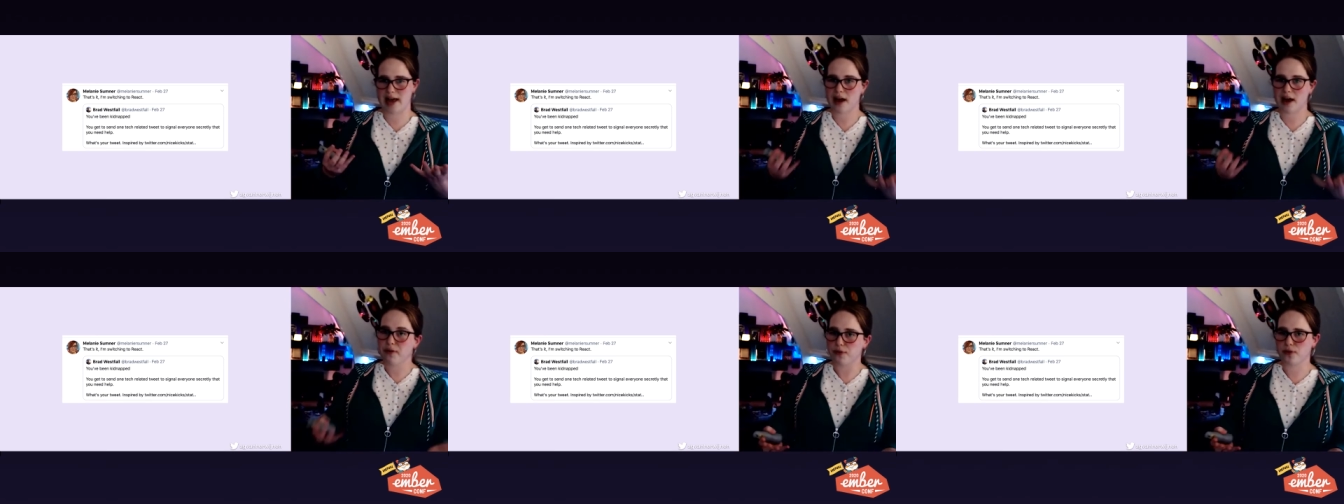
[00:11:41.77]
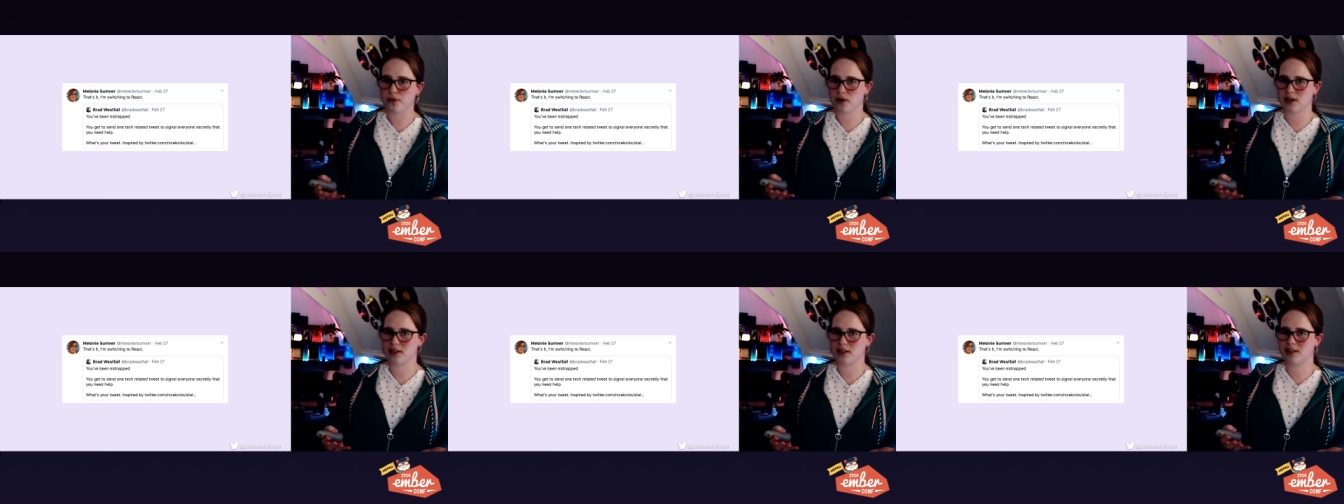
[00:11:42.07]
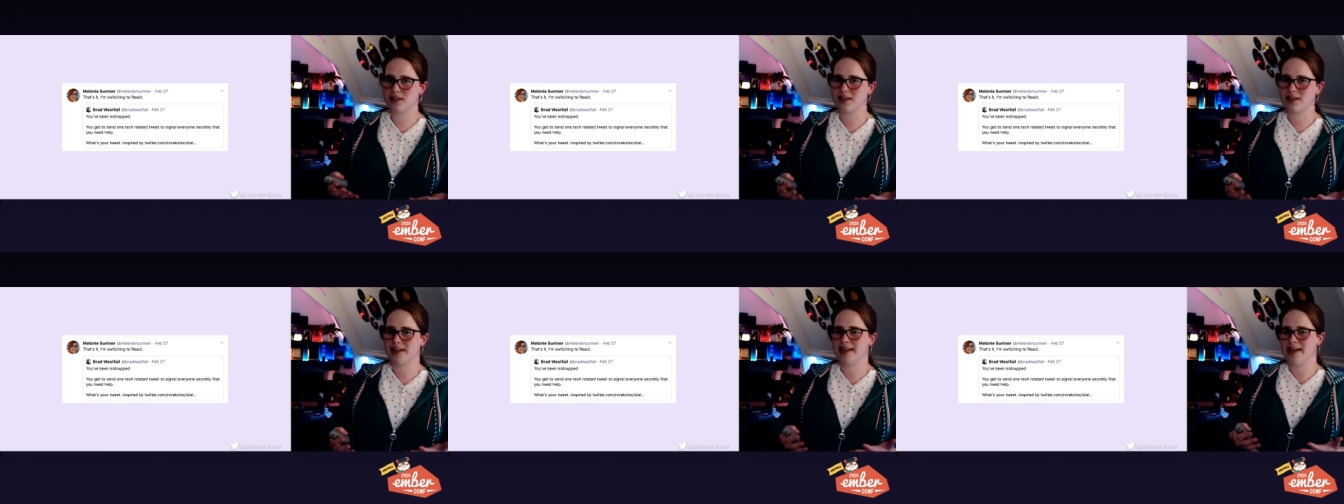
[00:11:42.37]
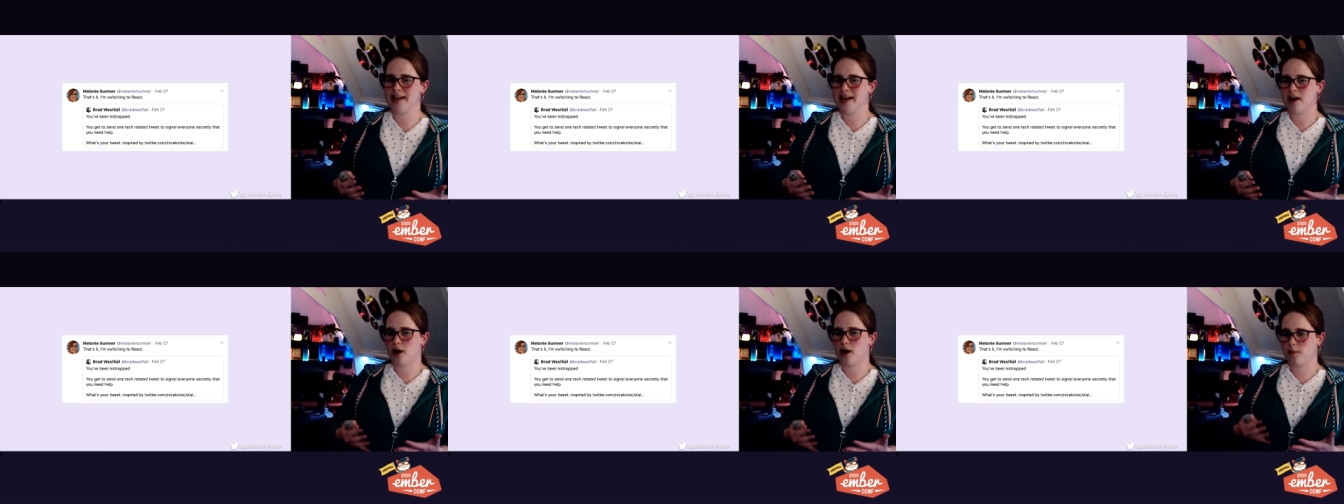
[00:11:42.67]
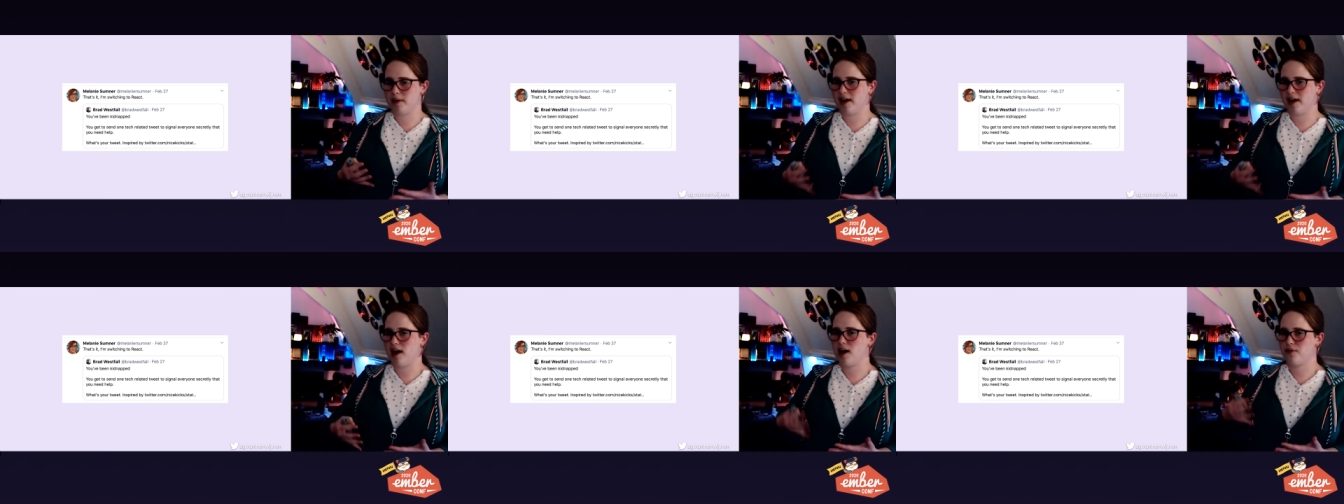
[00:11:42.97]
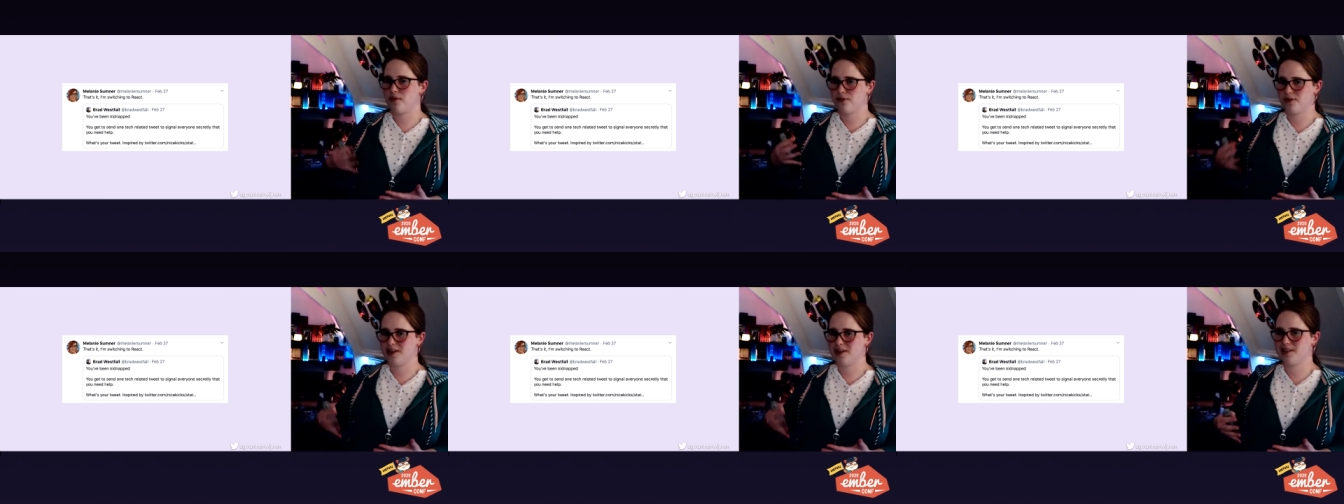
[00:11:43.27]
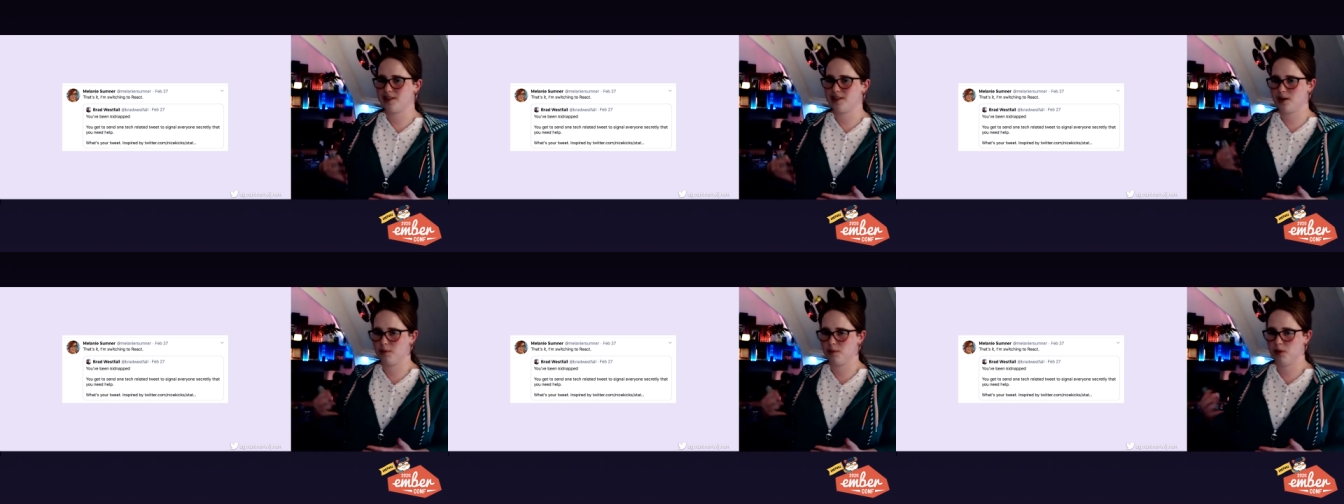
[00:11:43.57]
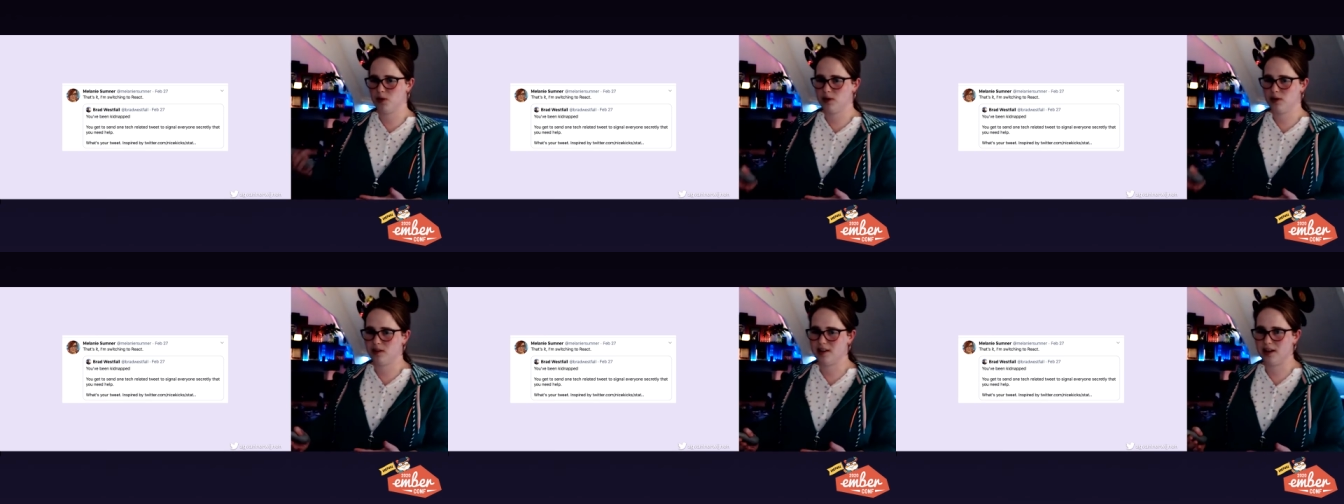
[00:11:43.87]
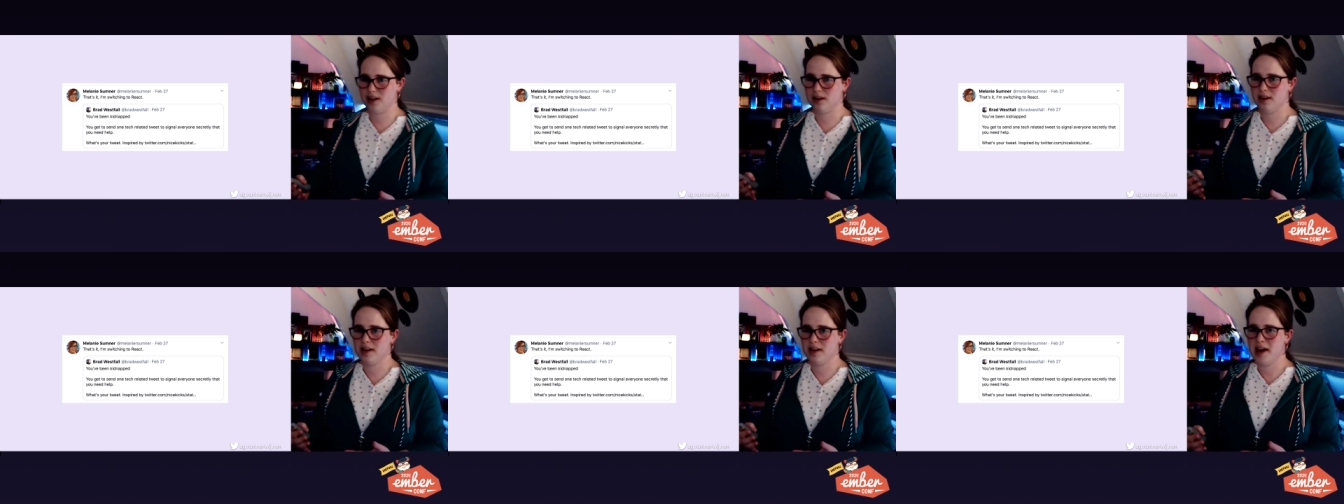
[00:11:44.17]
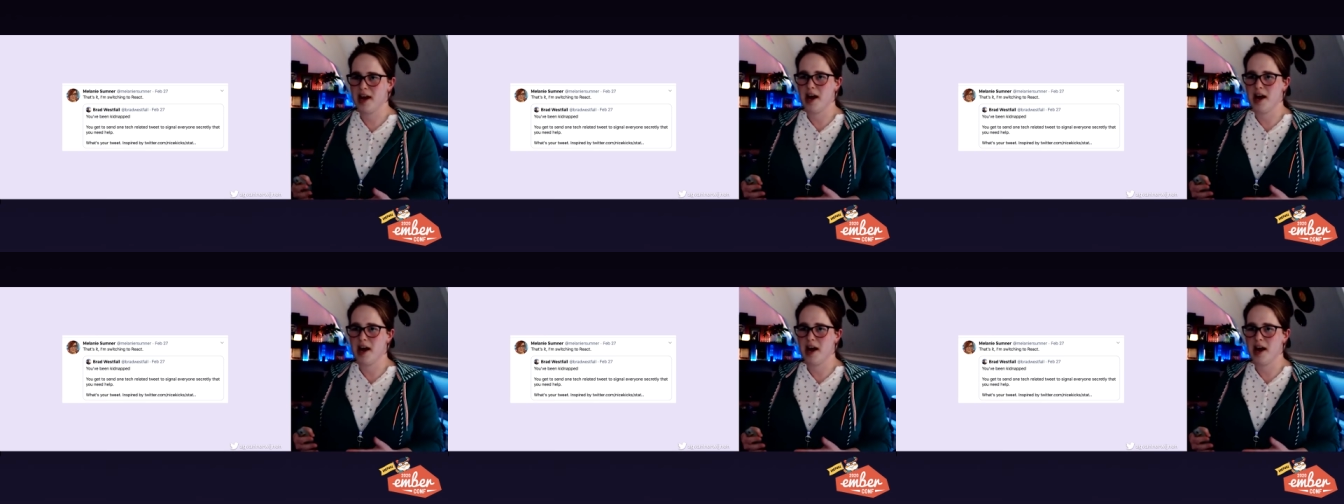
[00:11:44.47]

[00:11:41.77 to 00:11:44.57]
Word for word: effort on behalf of this community.